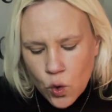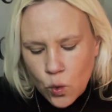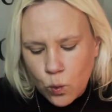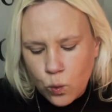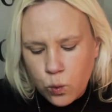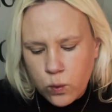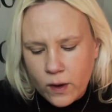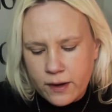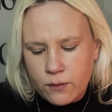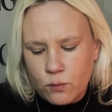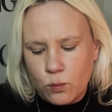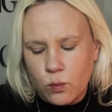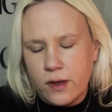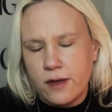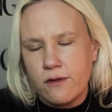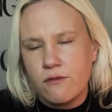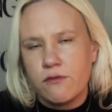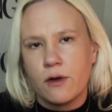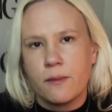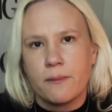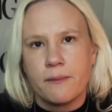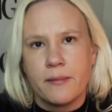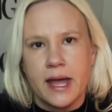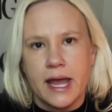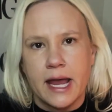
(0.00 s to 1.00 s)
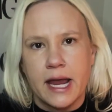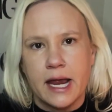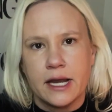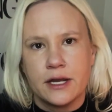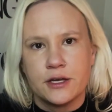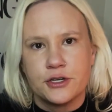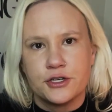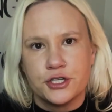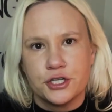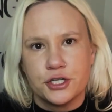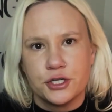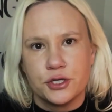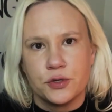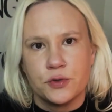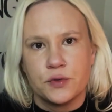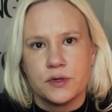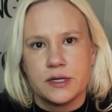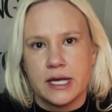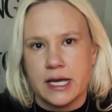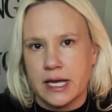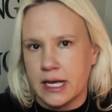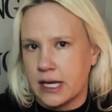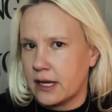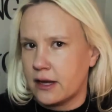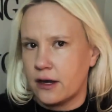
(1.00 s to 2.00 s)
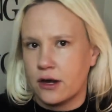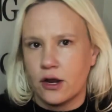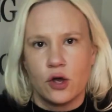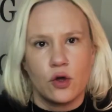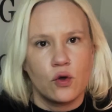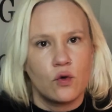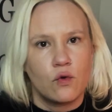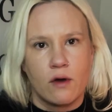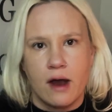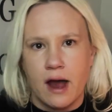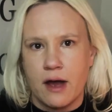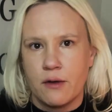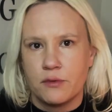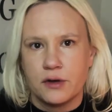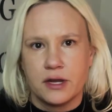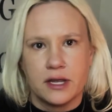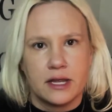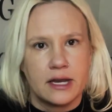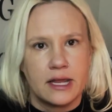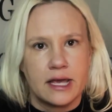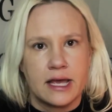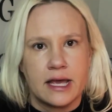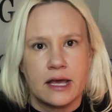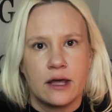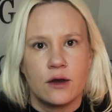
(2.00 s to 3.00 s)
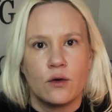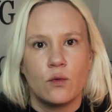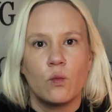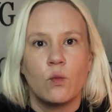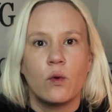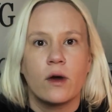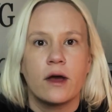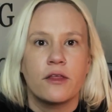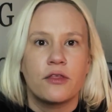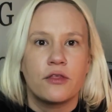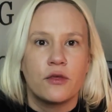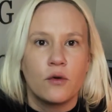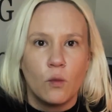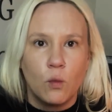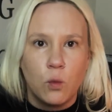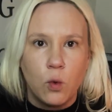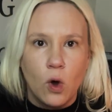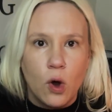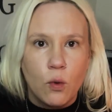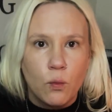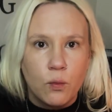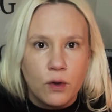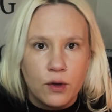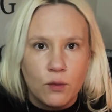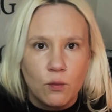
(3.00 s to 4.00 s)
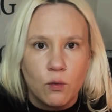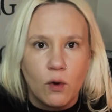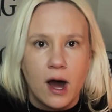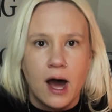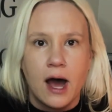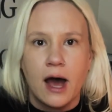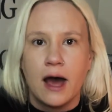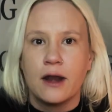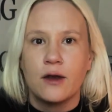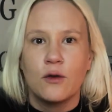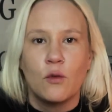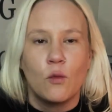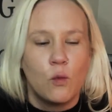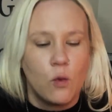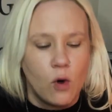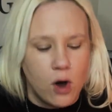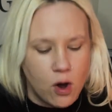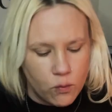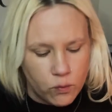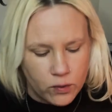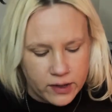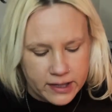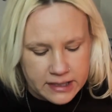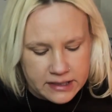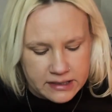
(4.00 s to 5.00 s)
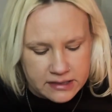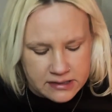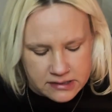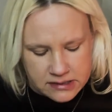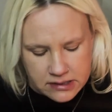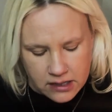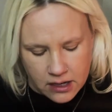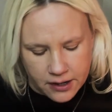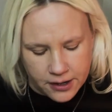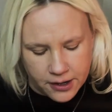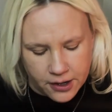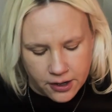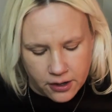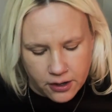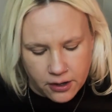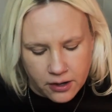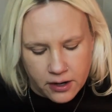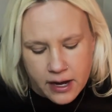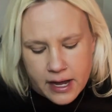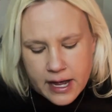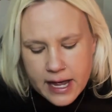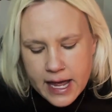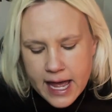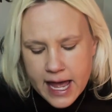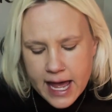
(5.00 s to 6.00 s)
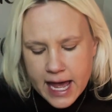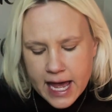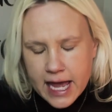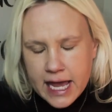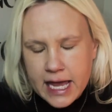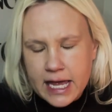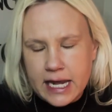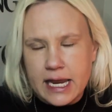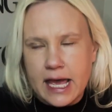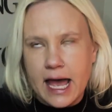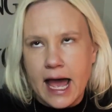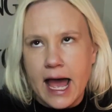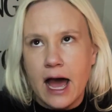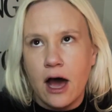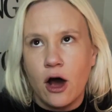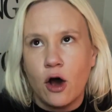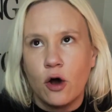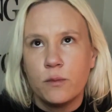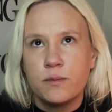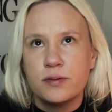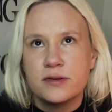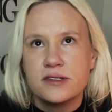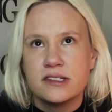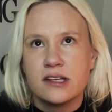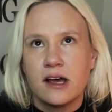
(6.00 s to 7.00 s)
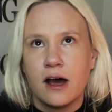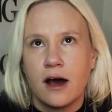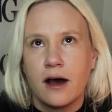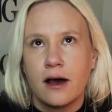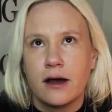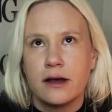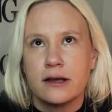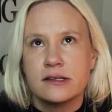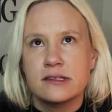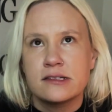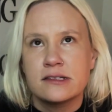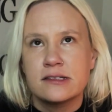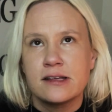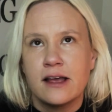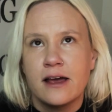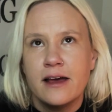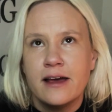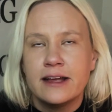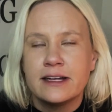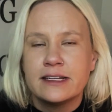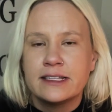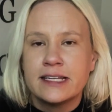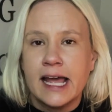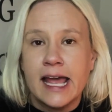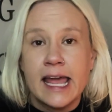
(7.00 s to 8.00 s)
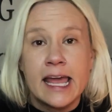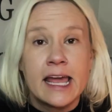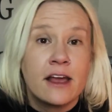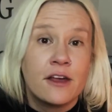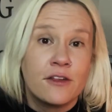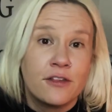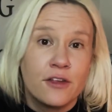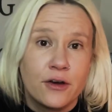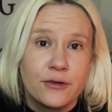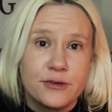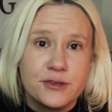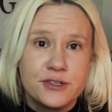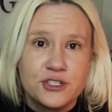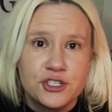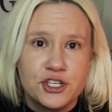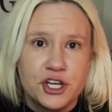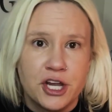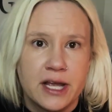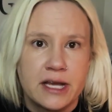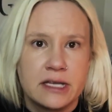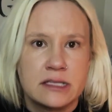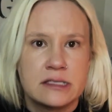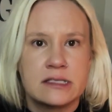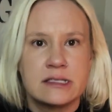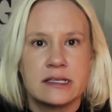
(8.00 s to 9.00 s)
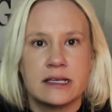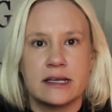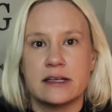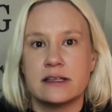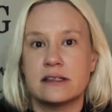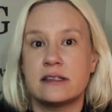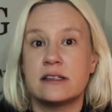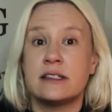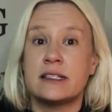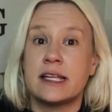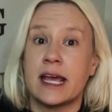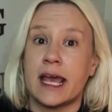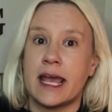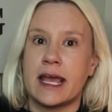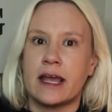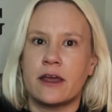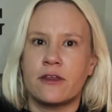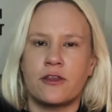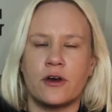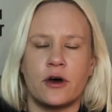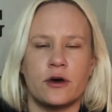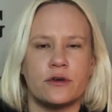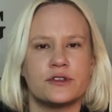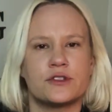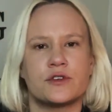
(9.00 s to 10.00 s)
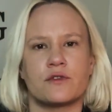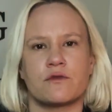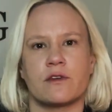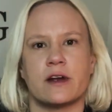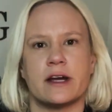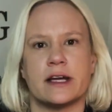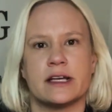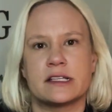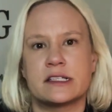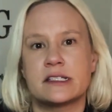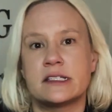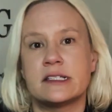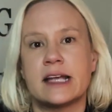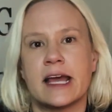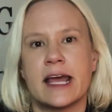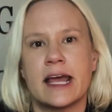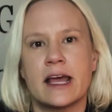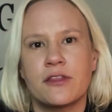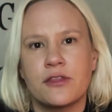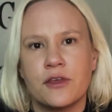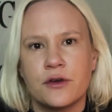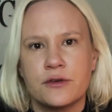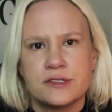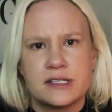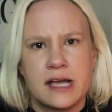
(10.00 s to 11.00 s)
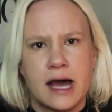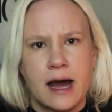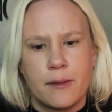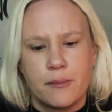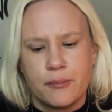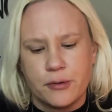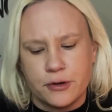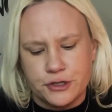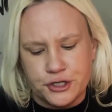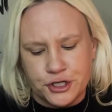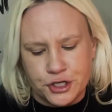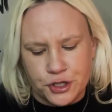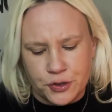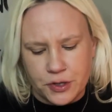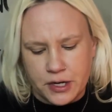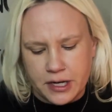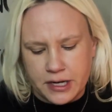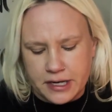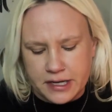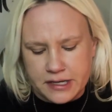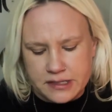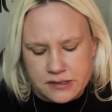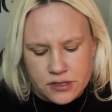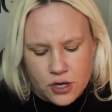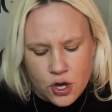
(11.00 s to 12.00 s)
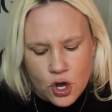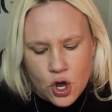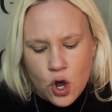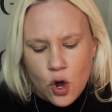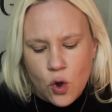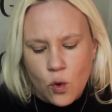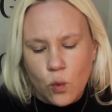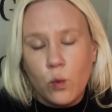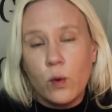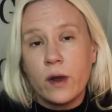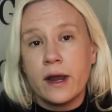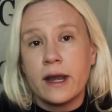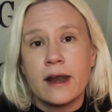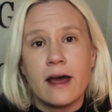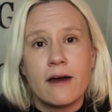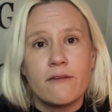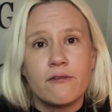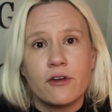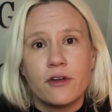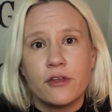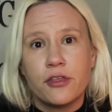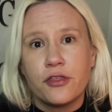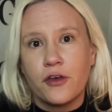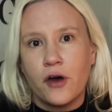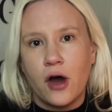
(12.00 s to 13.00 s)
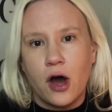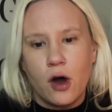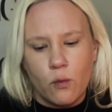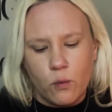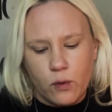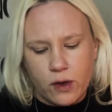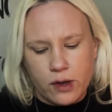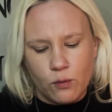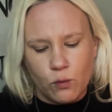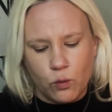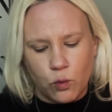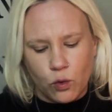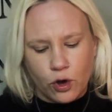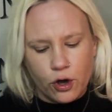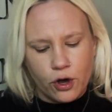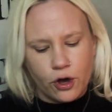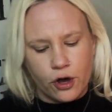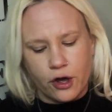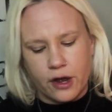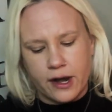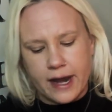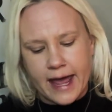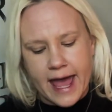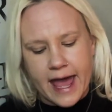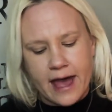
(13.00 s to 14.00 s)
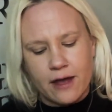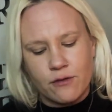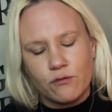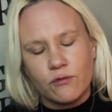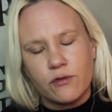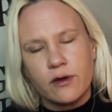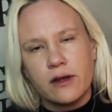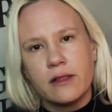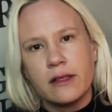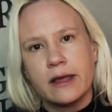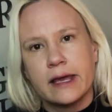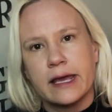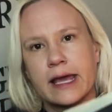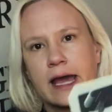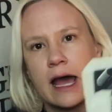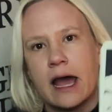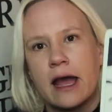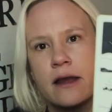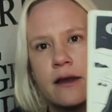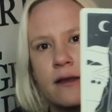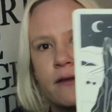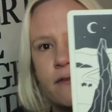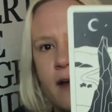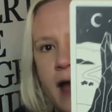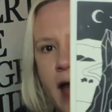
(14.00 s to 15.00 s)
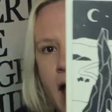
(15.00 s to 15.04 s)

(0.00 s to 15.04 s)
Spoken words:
when we remain tuned in, grounded in with what we want, what we desire, it helps us take those chances, take those risks, take those opportunities we never thought we would, and really kind of